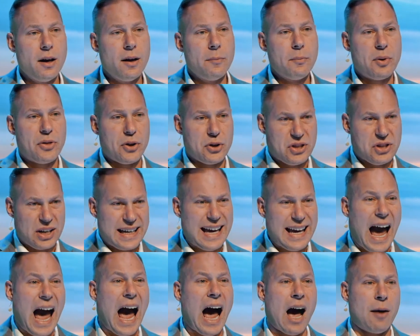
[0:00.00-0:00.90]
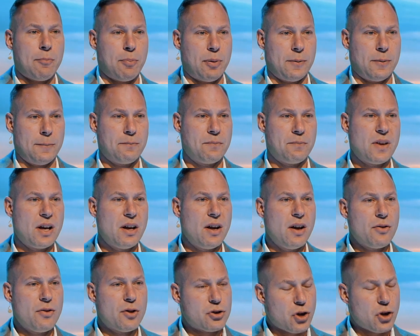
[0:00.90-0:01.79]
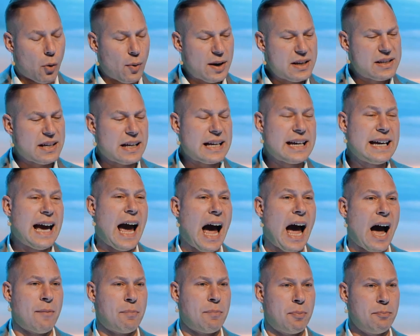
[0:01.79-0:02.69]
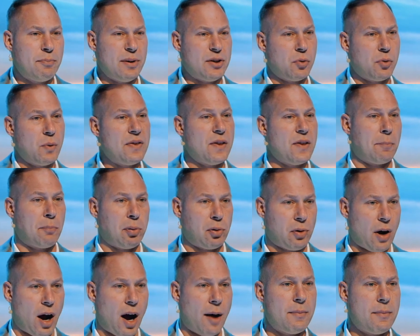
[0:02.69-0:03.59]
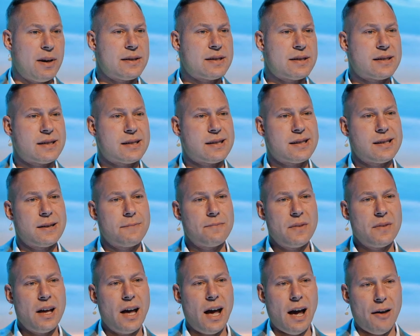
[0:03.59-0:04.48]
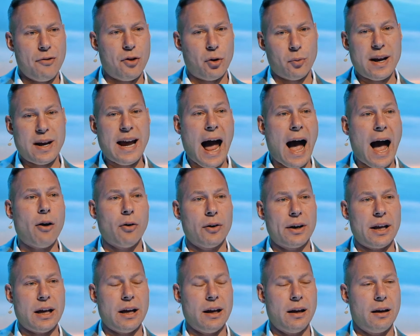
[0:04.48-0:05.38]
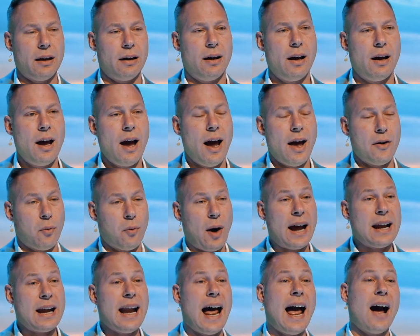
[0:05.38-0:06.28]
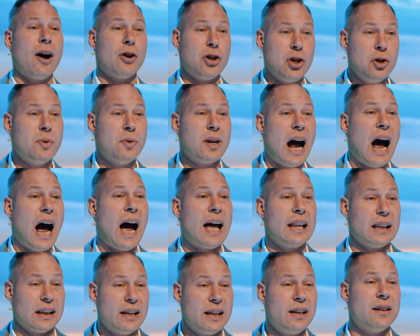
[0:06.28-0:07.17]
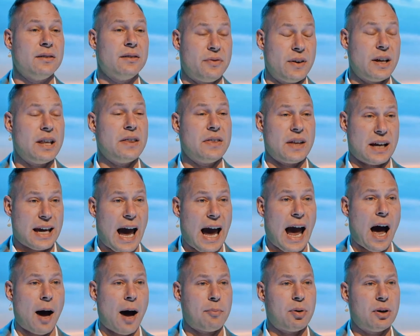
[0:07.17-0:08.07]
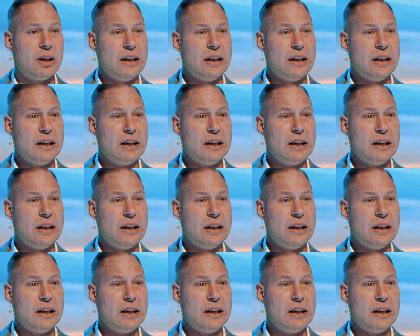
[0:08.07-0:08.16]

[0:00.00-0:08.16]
But there's a gap. There's always a gap between the promise and the reality. And right now, you and I live in the gap.